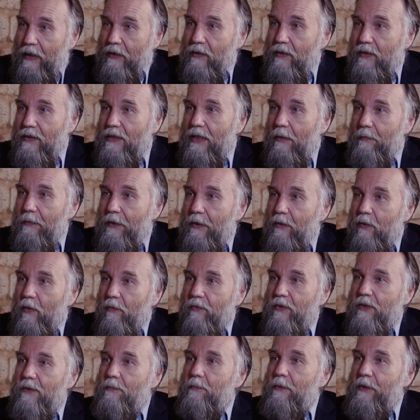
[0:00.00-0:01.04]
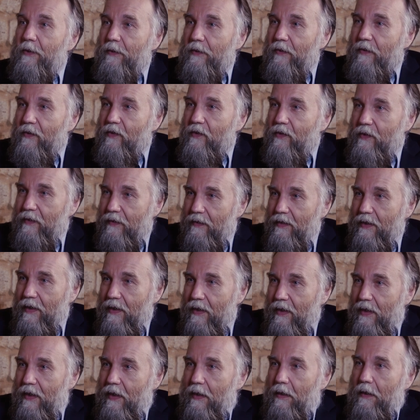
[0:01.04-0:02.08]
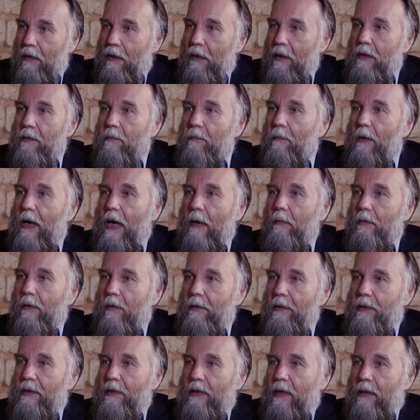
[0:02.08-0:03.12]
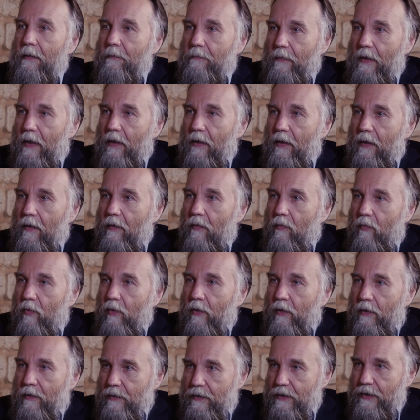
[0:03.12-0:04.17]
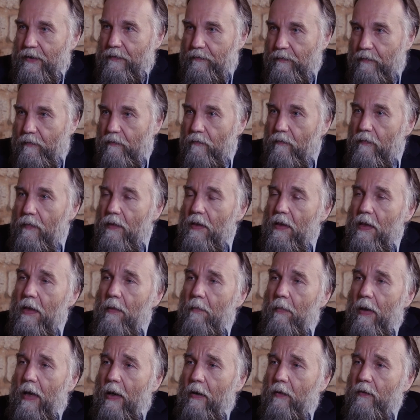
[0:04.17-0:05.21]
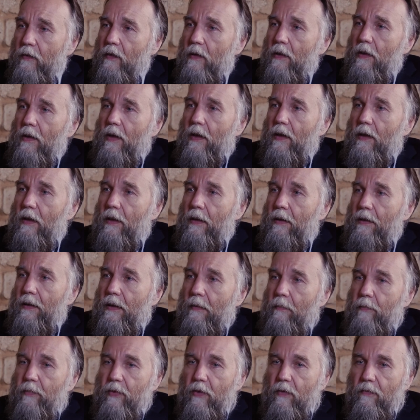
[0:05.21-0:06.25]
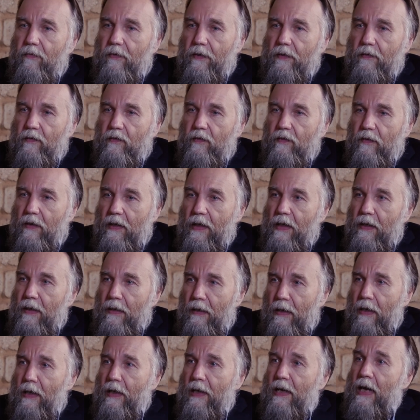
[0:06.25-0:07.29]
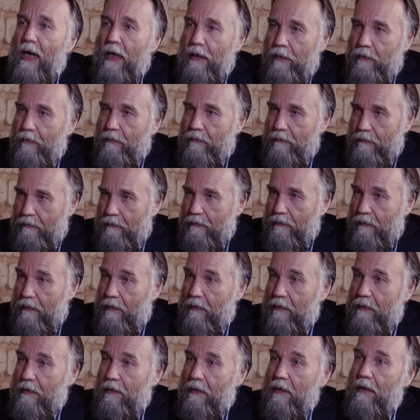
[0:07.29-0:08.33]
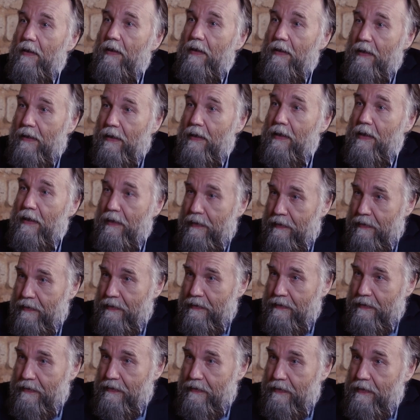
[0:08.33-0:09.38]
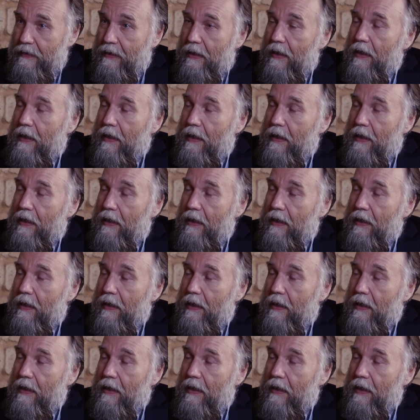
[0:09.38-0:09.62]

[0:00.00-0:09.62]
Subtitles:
that is something of spirit. In Bible there are words about the prophet Eliyahu, Elias,